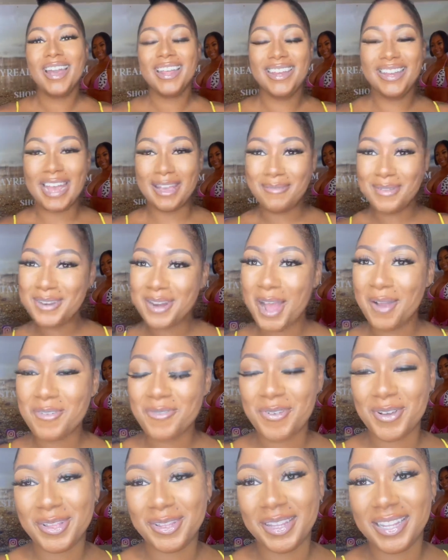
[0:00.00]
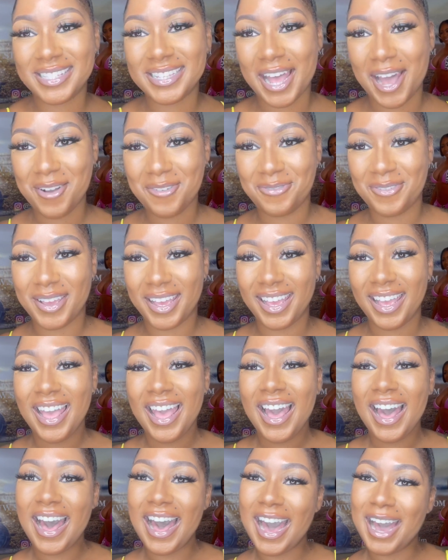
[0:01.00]
let me know if you're feeling this outfit.
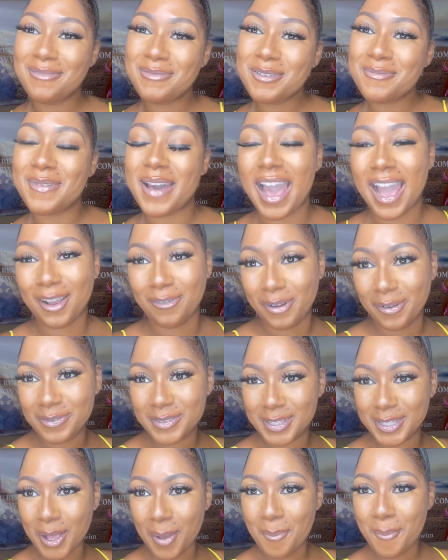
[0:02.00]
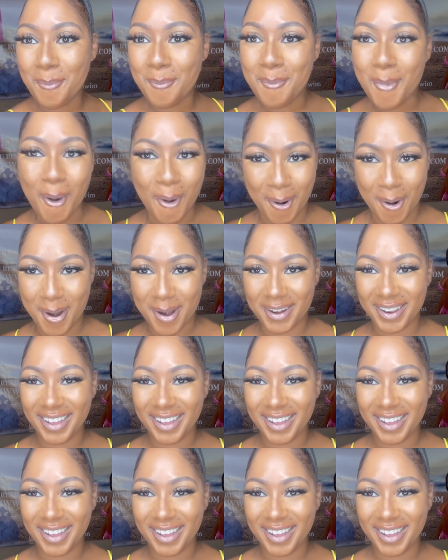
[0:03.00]
I'll be back with some more.